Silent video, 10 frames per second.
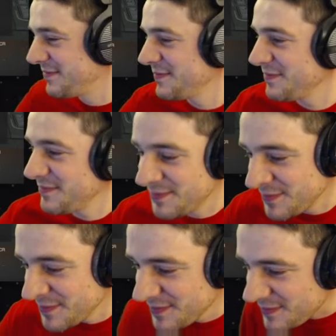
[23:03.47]
the
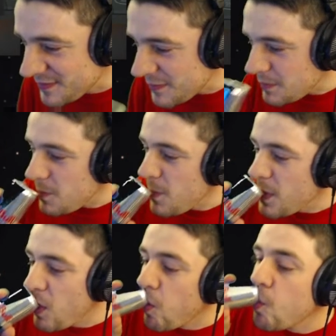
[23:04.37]

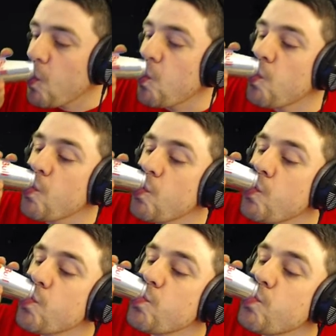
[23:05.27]
weapons they've announced
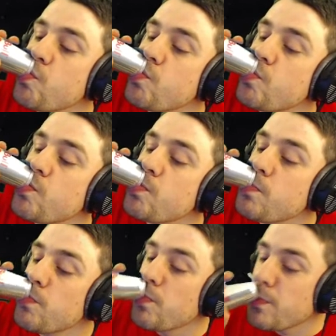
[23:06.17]
so far, you can
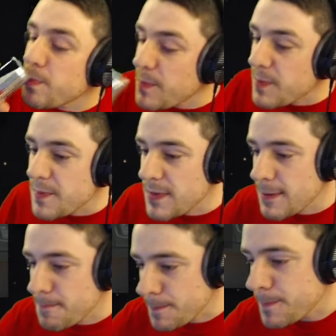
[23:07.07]
see how they can
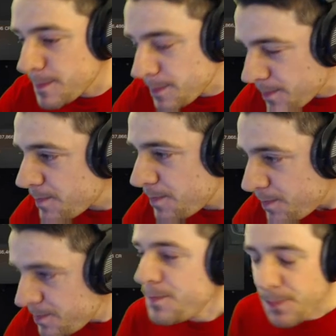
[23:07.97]
be used
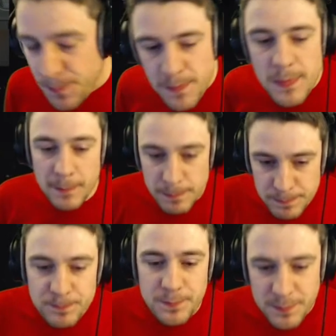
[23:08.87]
to
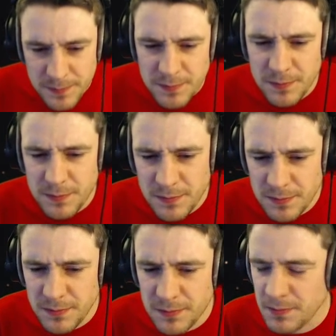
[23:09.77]

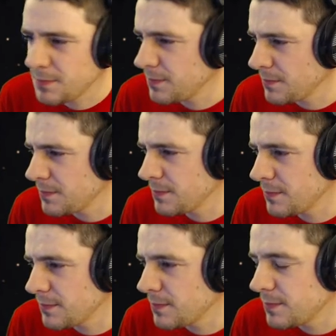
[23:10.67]
combat and change the
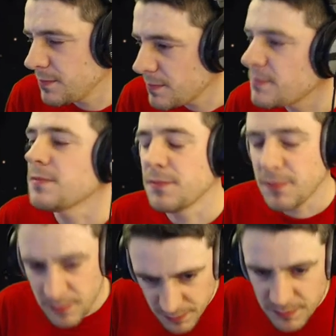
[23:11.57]
meta. Even
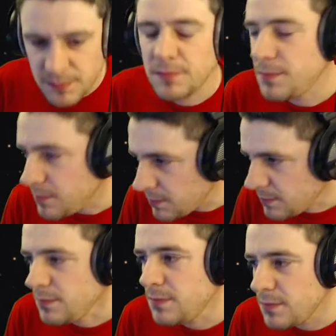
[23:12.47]
what they've released
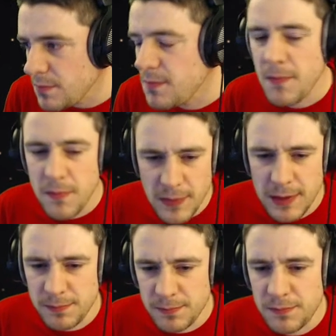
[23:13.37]
now, without knowing any
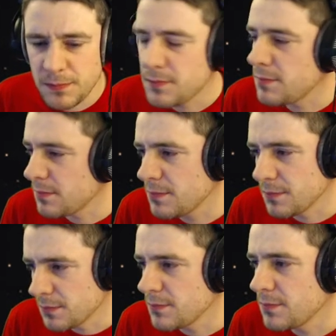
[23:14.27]
of the figures and stuff
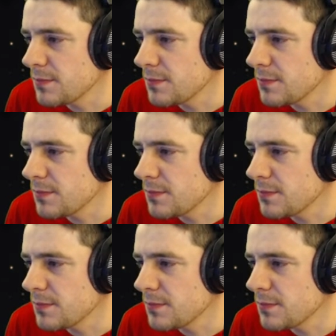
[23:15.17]
behind them, you